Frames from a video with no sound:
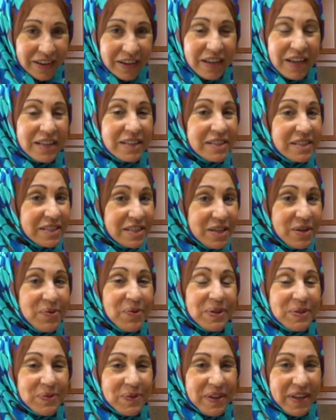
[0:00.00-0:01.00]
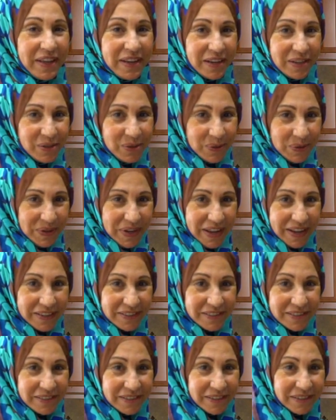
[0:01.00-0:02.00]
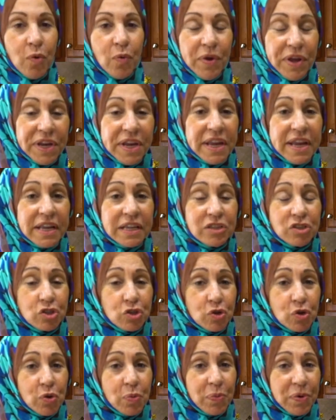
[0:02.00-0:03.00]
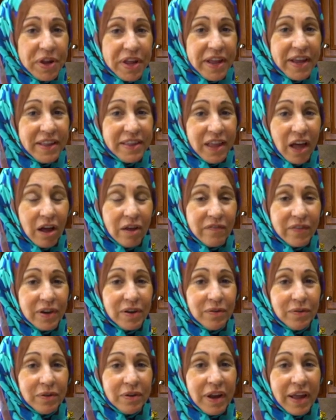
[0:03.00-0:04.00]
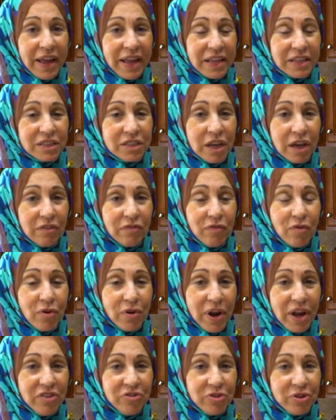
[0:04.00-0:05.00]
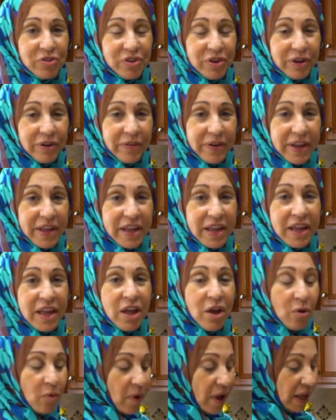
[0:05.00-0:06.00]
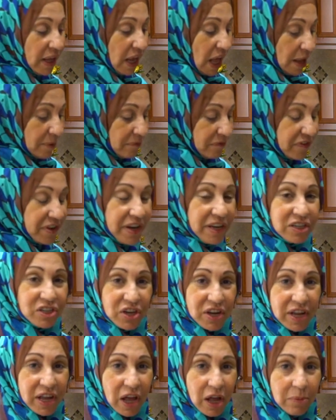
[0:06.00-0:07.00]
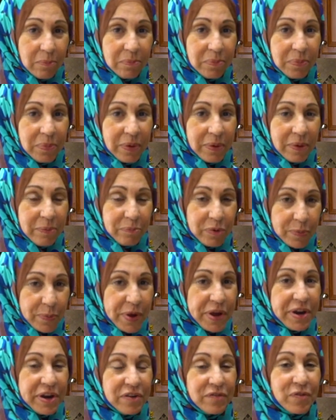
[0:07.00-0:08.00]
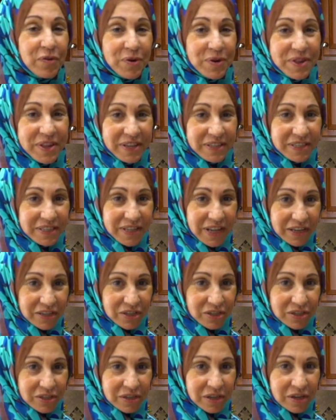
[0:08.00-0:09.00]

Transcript: Let's see what we're gonna do next. We need to preheat the oven at a 400 degree while I'm finishing up preparing for this dish.